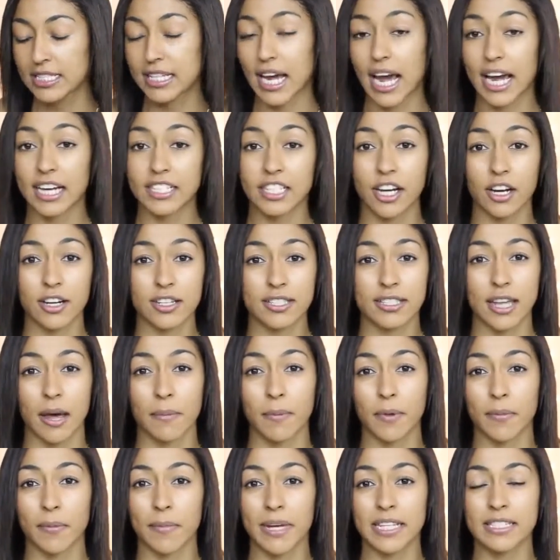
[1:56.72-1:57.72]
dietary
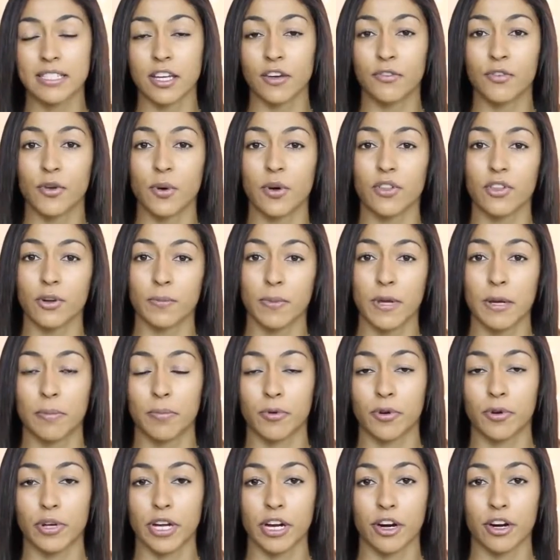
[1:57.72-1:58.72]
supplements. A few other
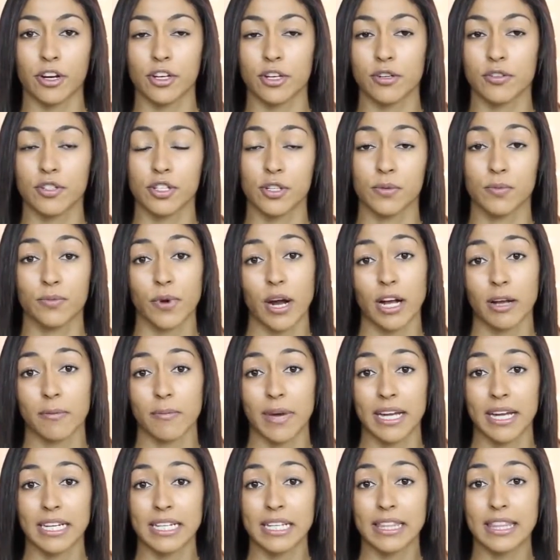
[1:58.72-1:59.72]
people here on YouTube
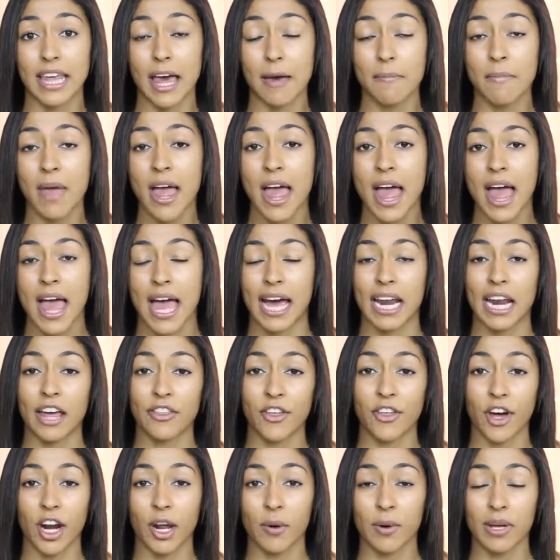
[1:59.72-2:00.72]
recommended them, and
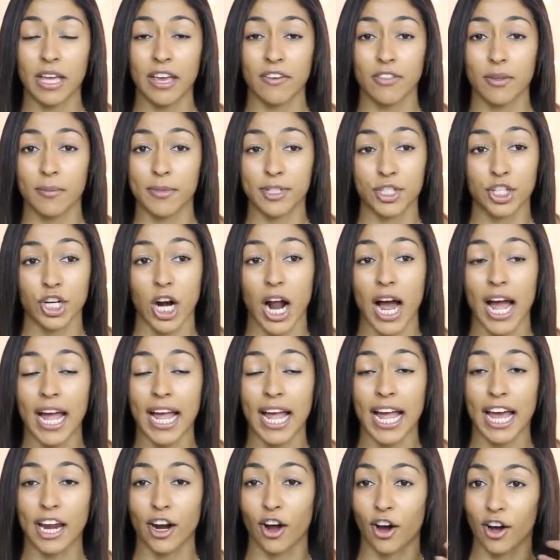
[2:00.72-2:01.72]
I thought I would give them a
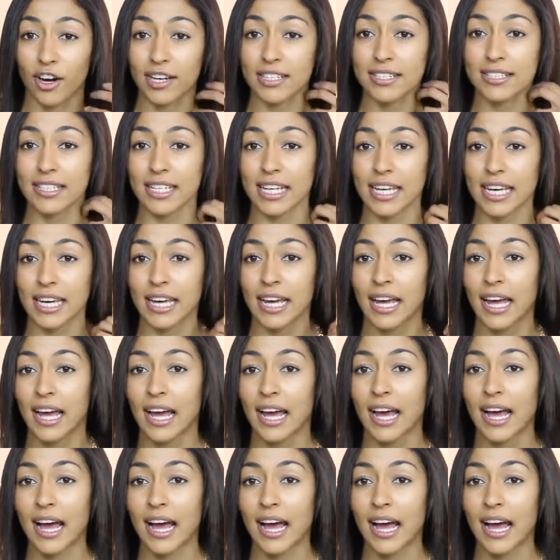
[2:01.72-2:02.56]
try. And honestly,